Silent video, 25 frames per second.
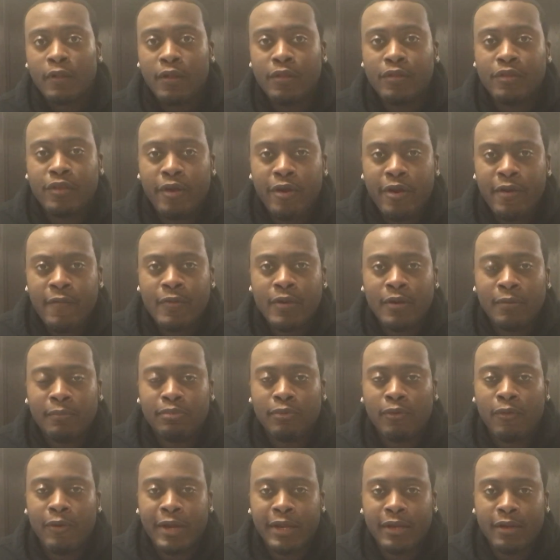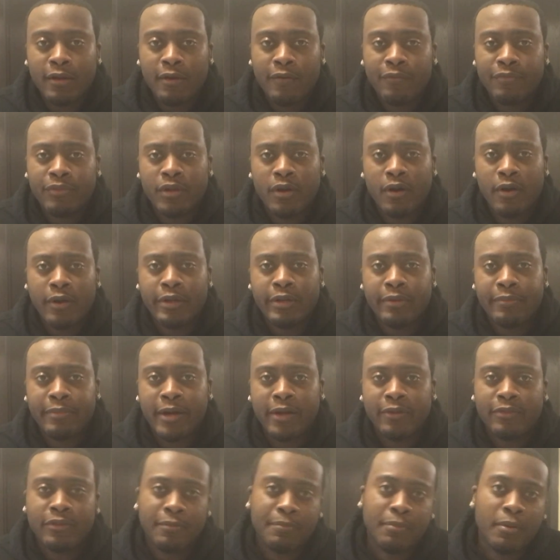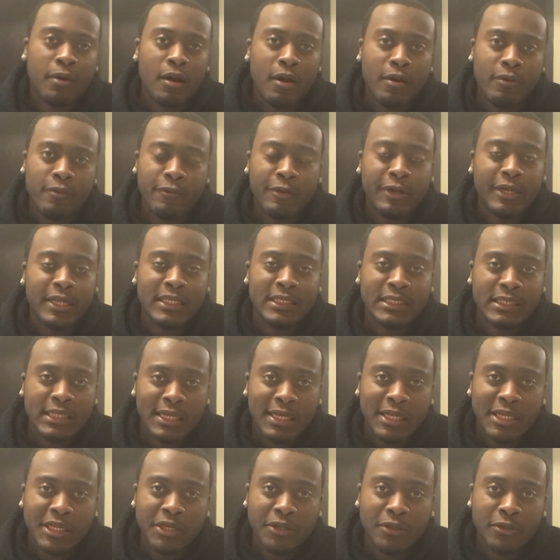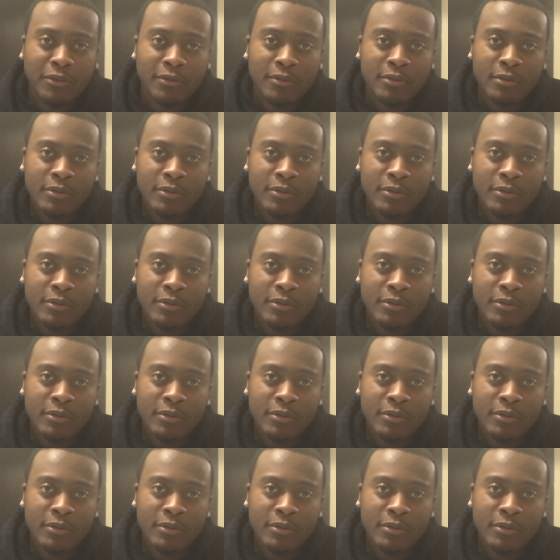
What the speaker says: Is there even a point of talking about the part with Ezekiel?